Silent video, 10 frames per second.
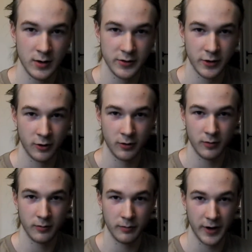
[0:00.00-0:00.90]

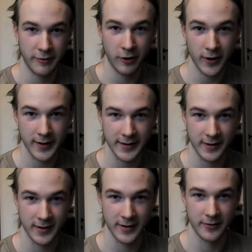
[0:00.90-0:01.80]
So before I
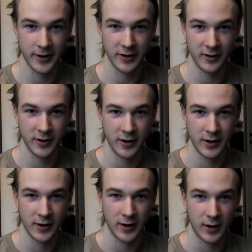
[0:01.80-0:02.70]
start this video,
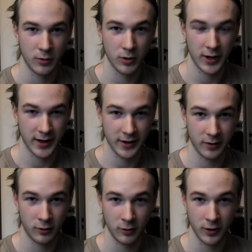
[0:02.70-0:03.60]
I would like
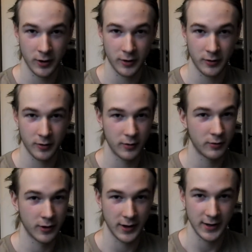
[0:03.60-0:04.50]
all
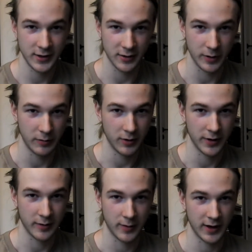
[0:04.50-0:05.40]
religious people
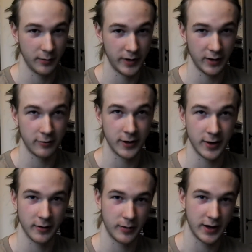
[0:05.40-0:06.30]
that might be
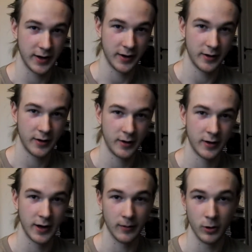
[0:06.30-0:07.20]
offended by
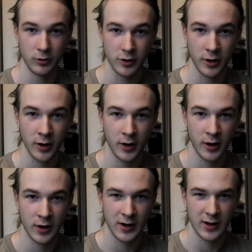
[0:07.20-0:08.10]
evolution
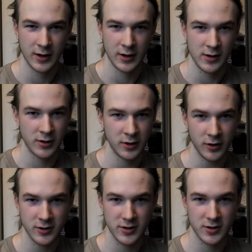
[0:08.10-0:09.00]

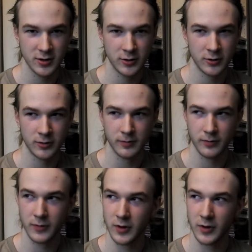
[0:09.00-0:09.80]
not to